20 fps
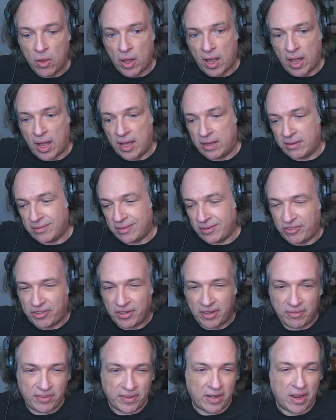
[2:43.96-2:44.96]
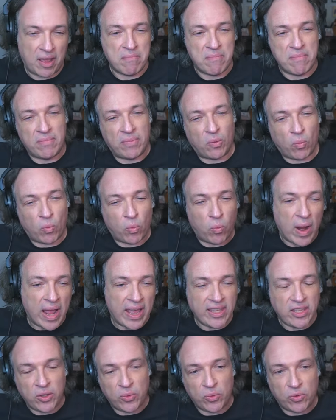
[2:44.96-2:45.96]
uh, sort of uh, where
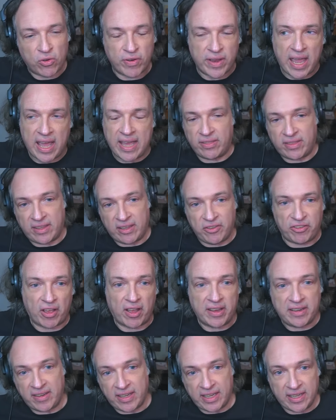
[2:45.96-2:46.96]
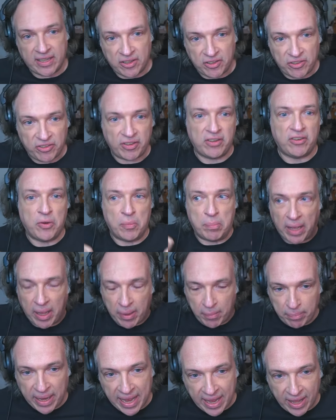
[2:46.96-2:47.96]
you create these ideas and you
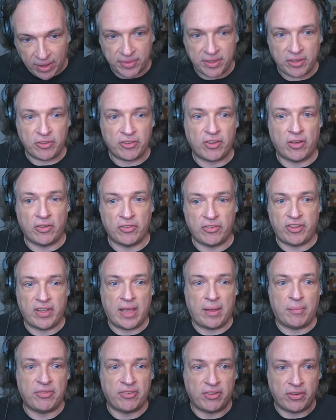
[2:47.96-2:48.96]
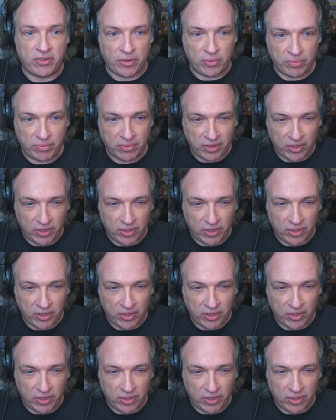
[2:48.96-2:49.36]
pump out these concepts and you,